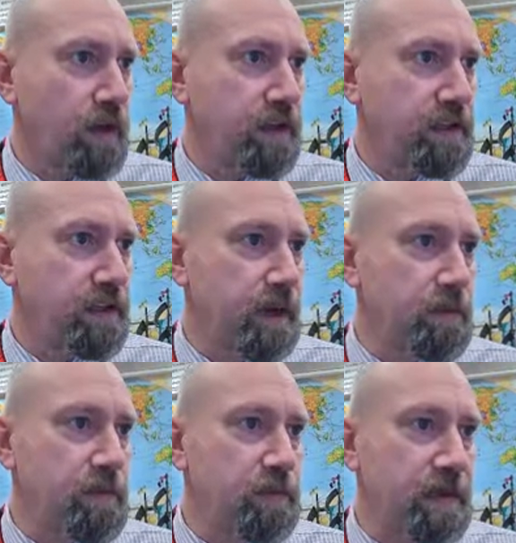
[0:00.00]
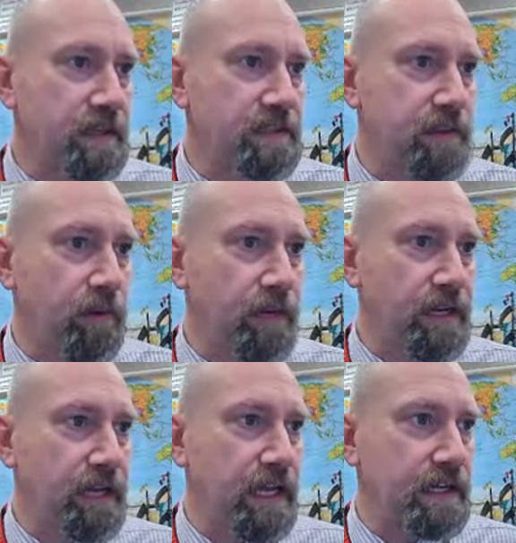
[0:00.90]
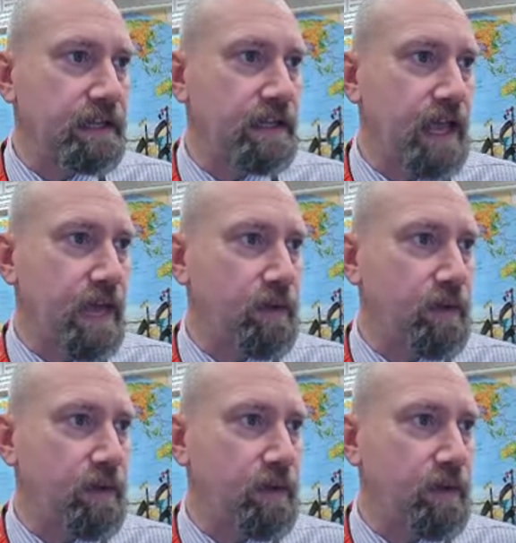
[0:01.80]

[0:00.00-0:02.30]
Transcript: we got to double space the body text.